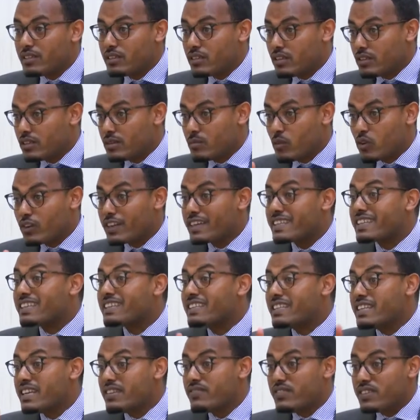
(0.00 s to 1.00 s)

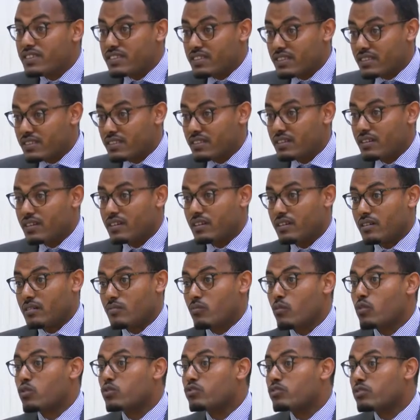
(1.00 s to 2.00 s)
democratic deficit.
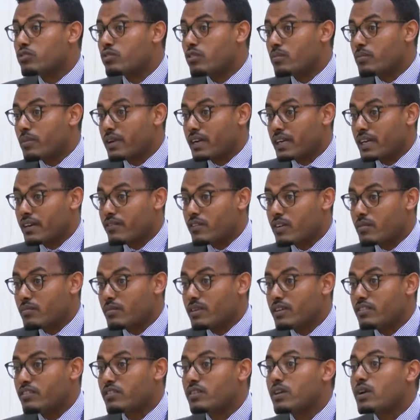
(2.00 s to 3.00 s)
Most Ethiopian
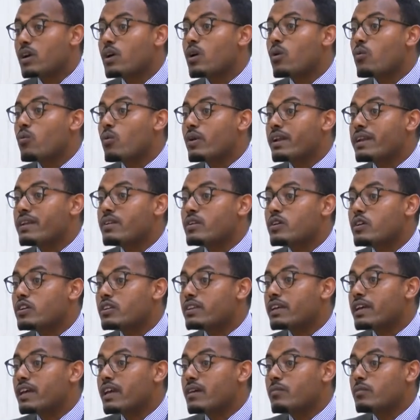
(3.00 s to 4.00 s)
governments were not
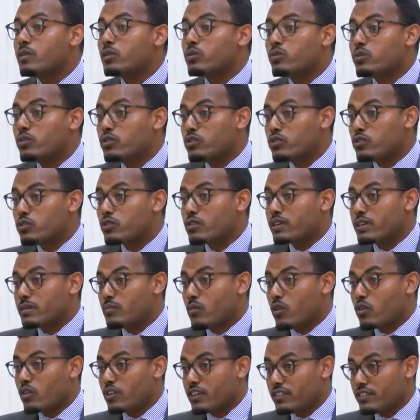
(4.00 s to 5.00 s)
able to ensure
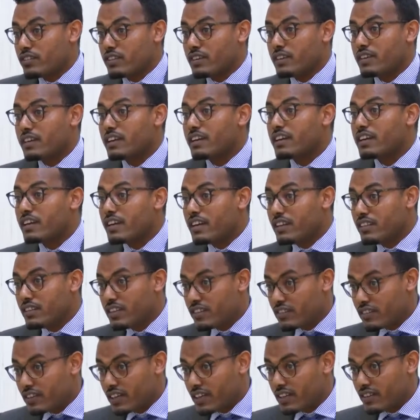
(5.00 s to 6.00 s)
democracy in
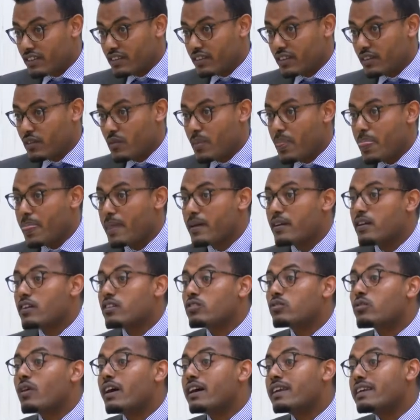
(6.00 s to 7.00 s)
this country.
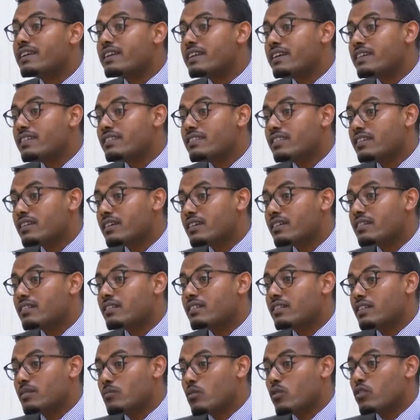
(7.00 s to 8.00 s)
So addressing
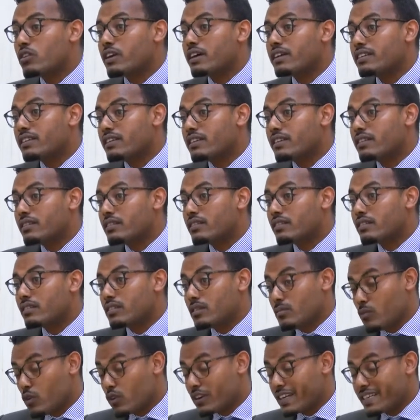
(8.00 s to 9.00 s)

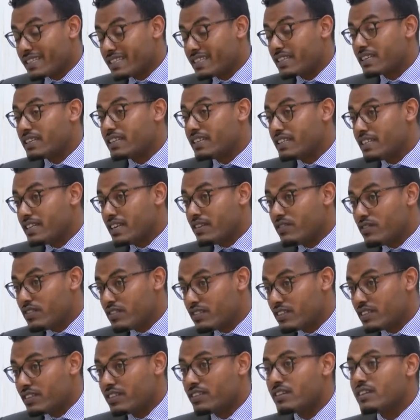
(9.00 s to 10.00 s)
democratic
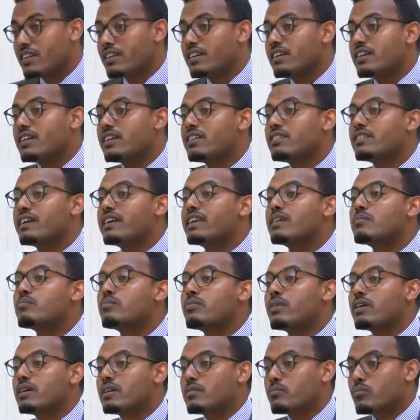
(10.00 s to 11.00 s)
deficit is
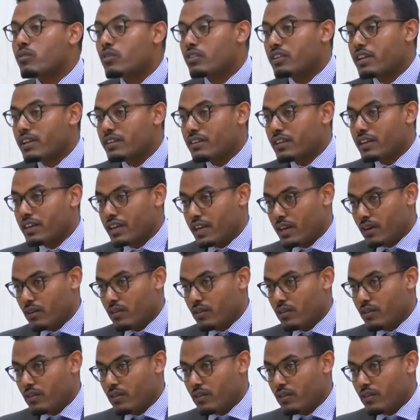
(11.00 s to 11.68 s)
an important area